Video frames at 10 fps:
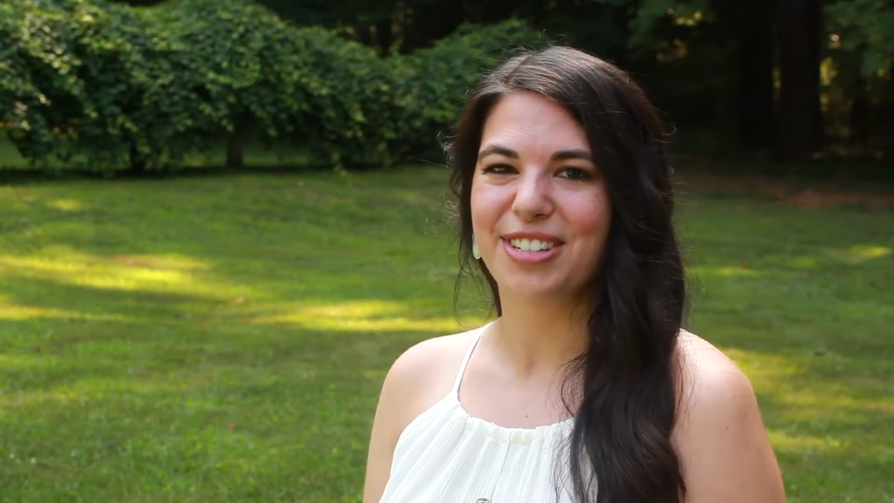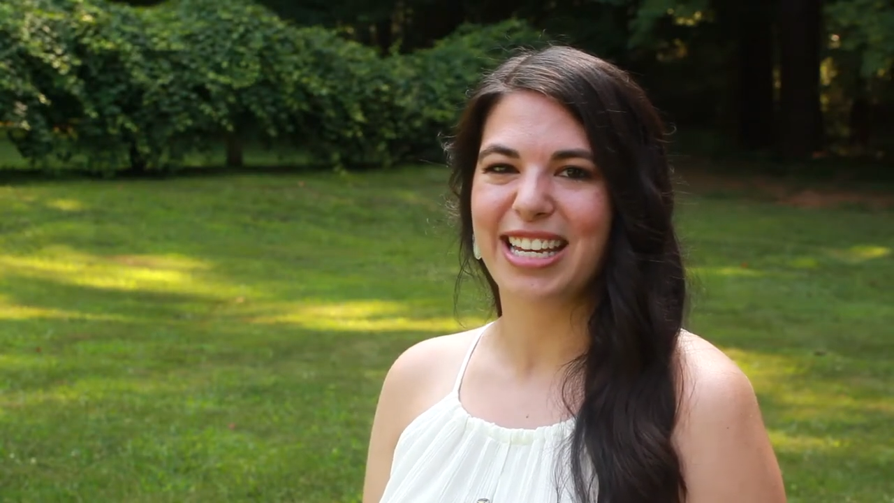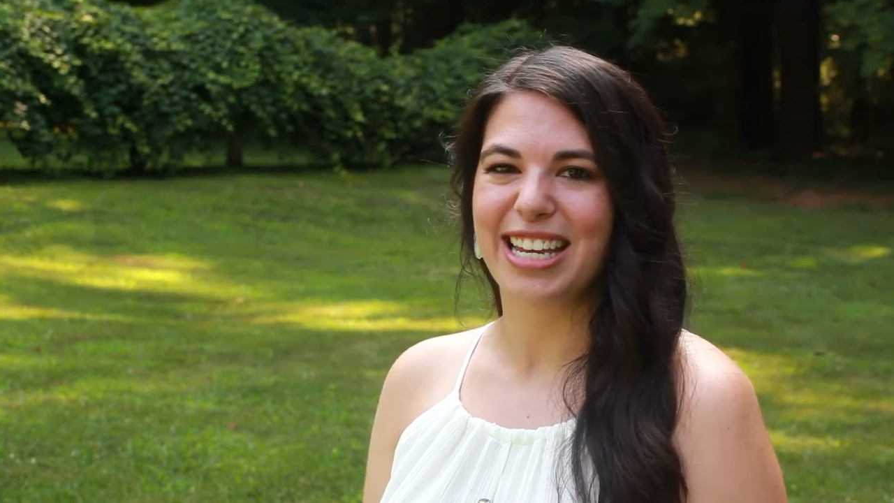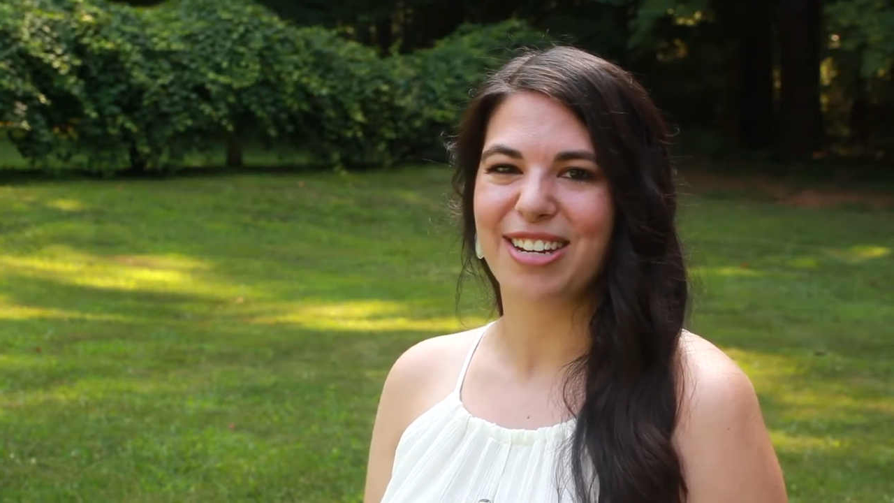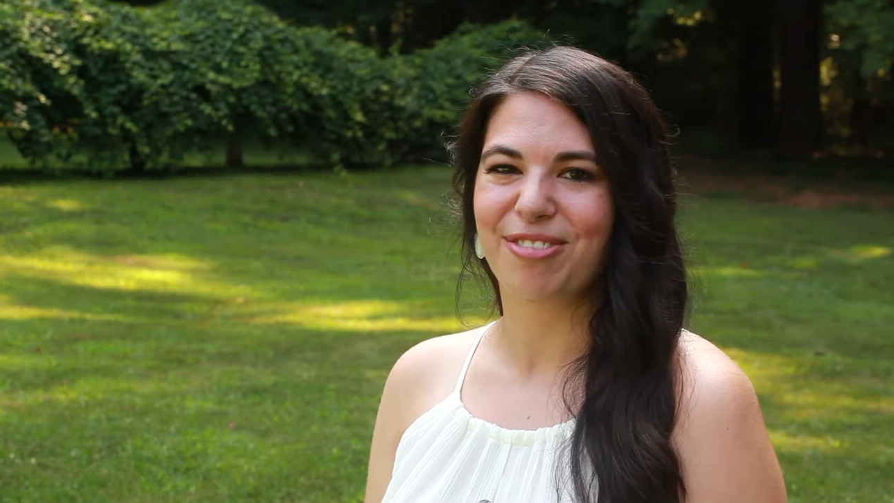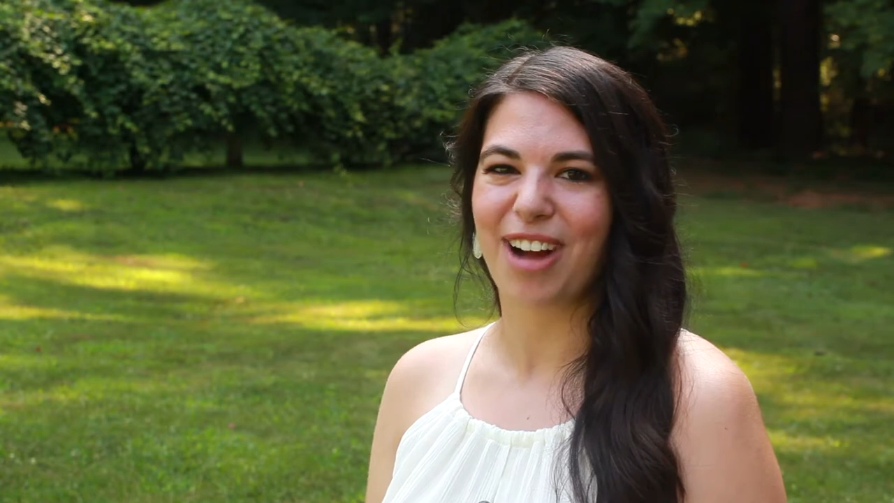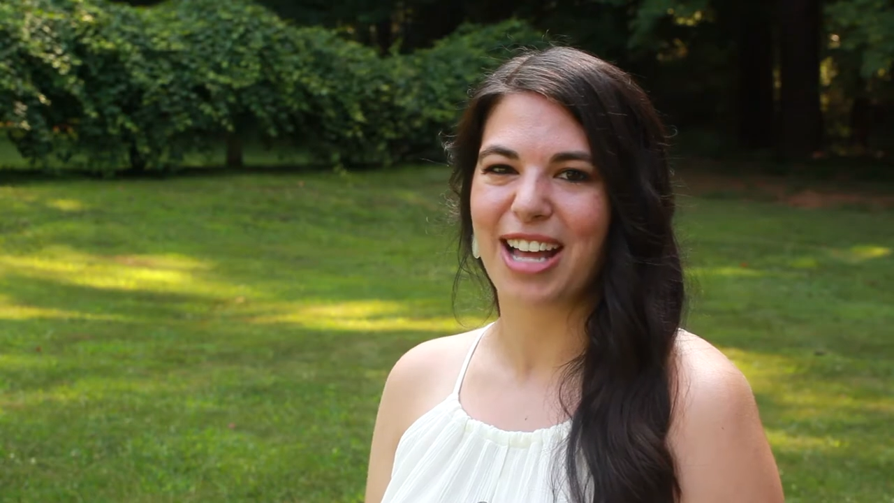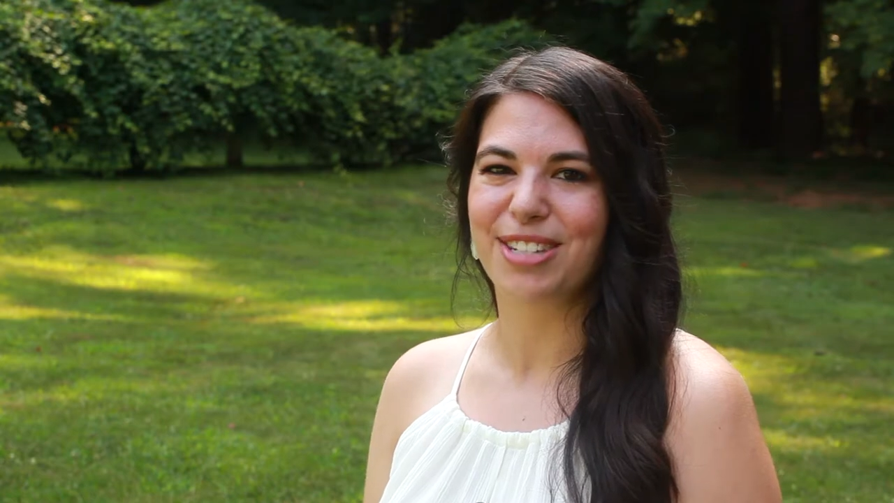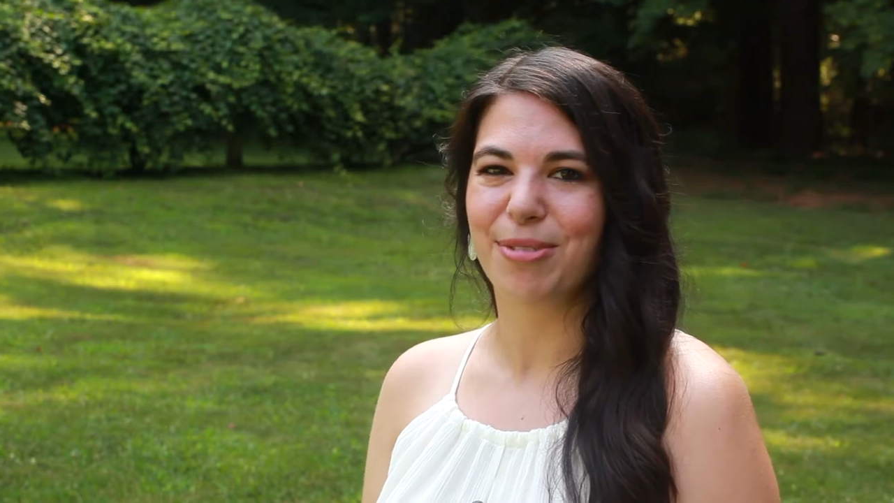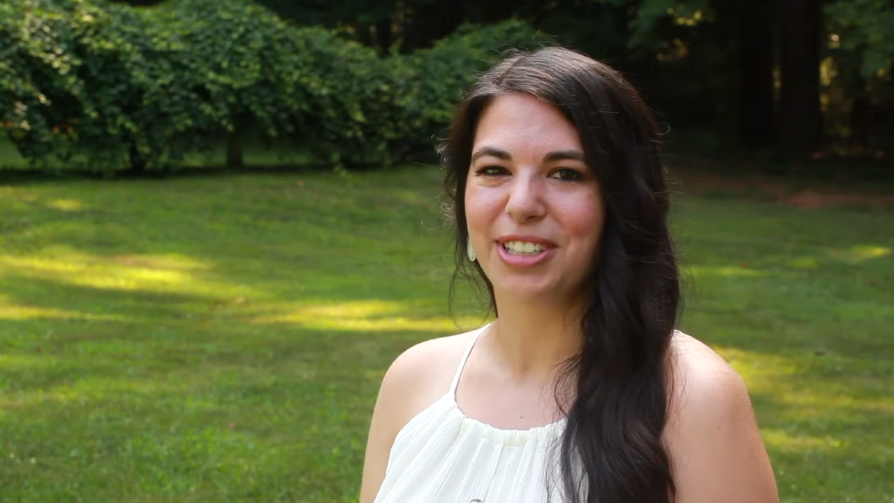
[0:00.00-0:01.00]
in
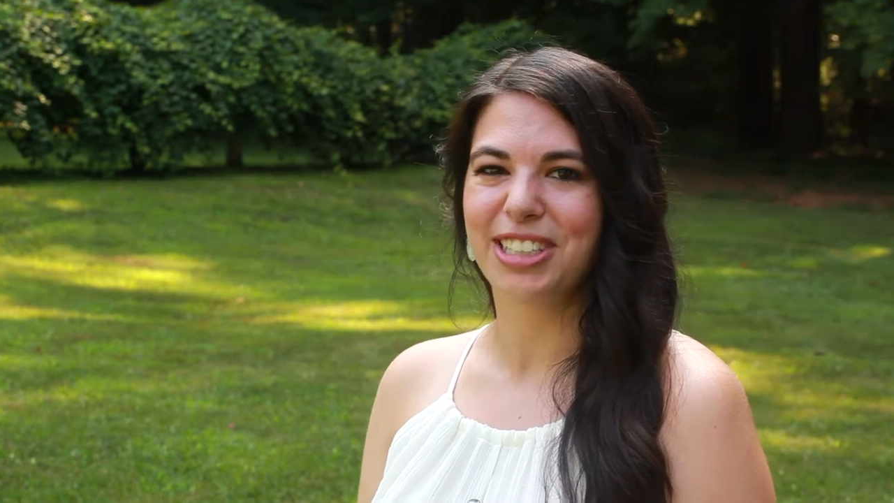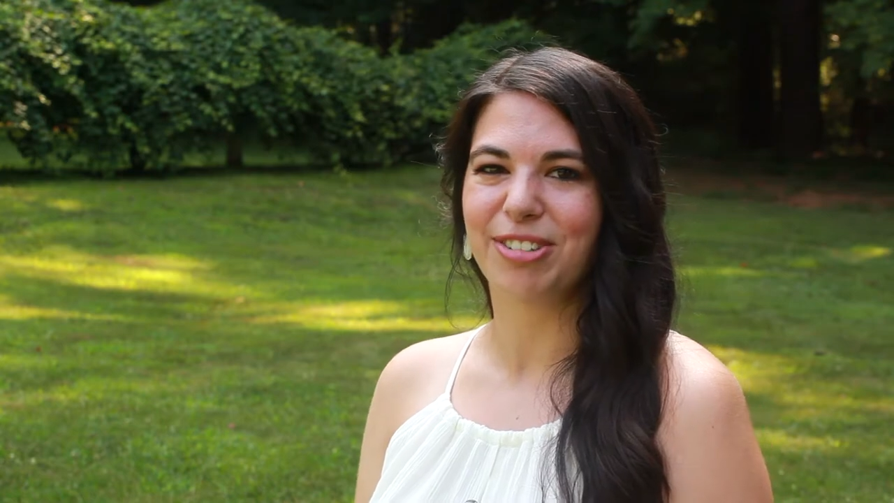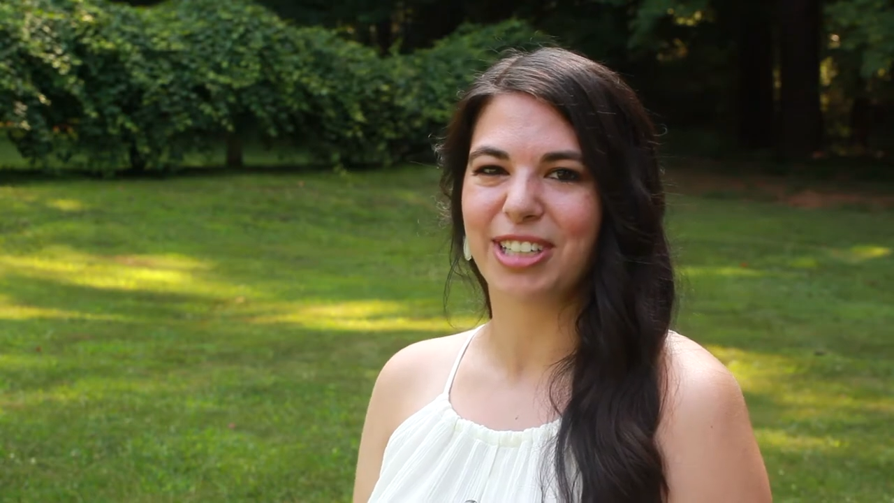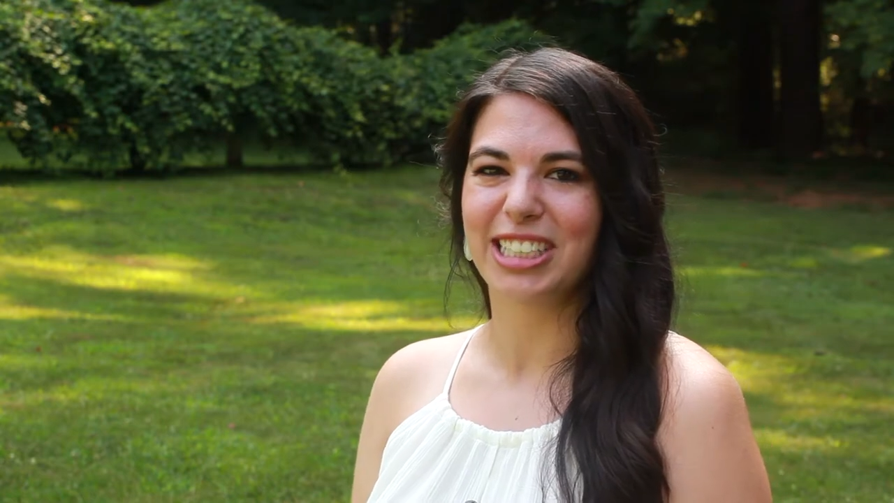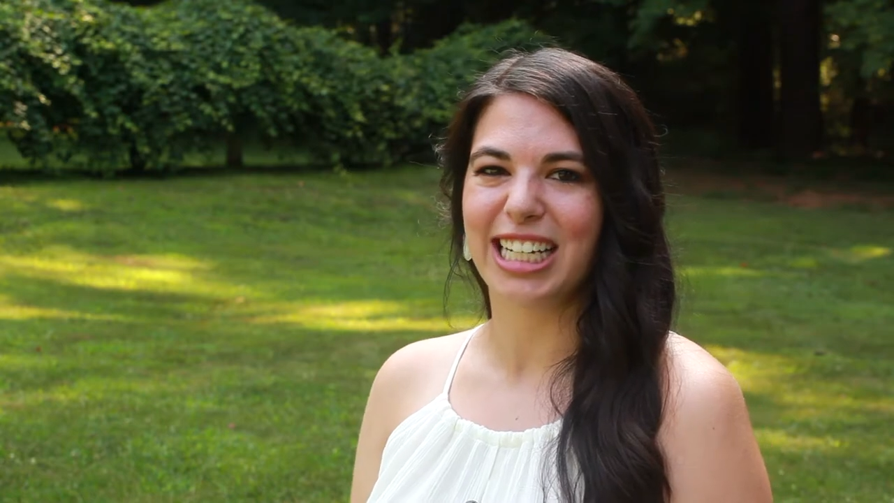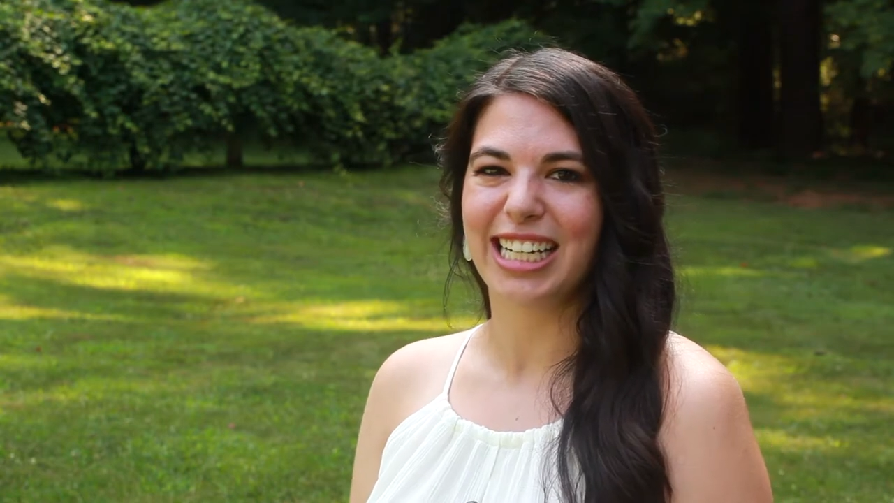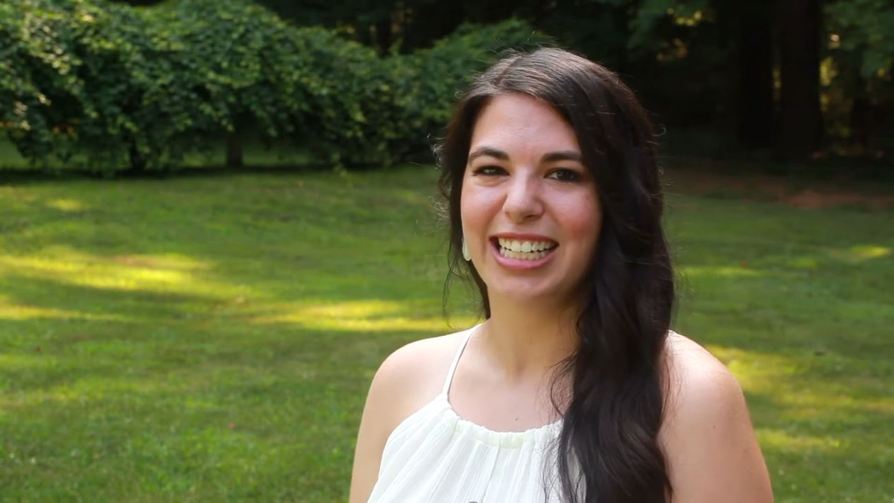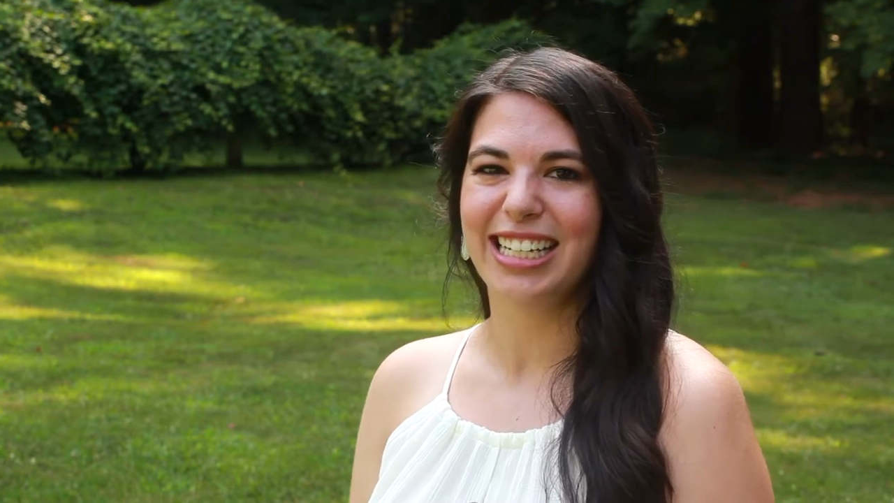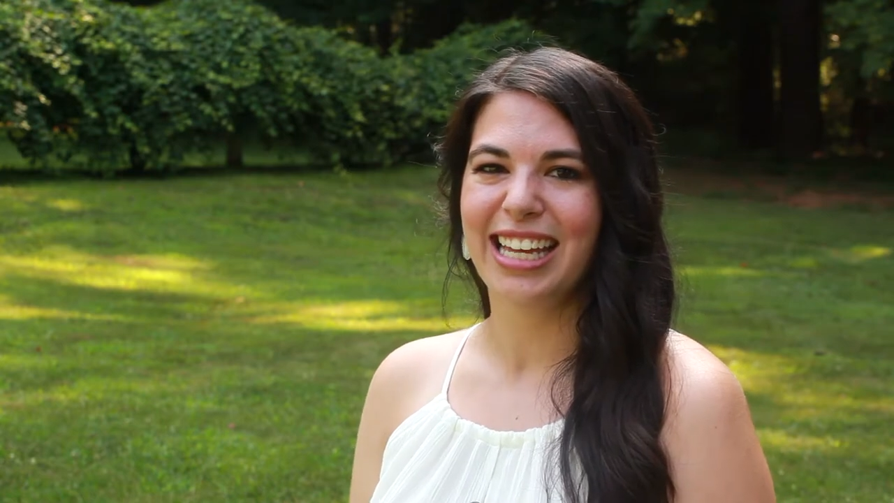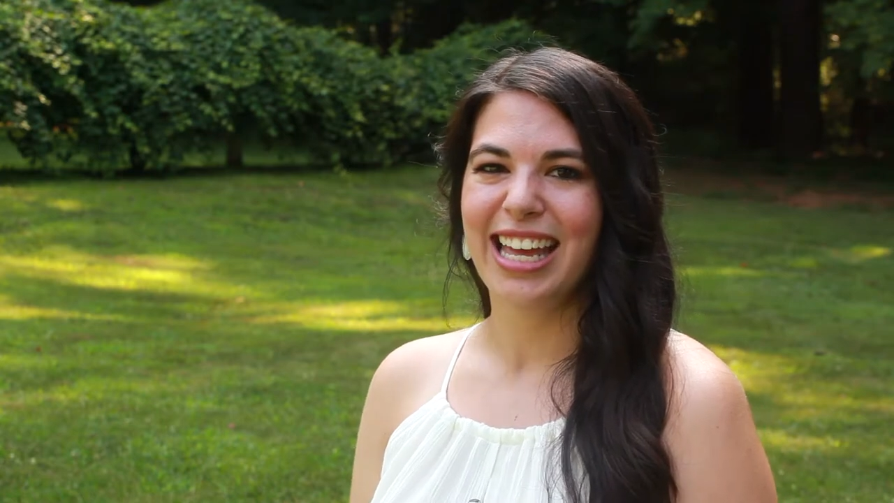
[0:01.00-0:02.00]
Roswell, Georgia,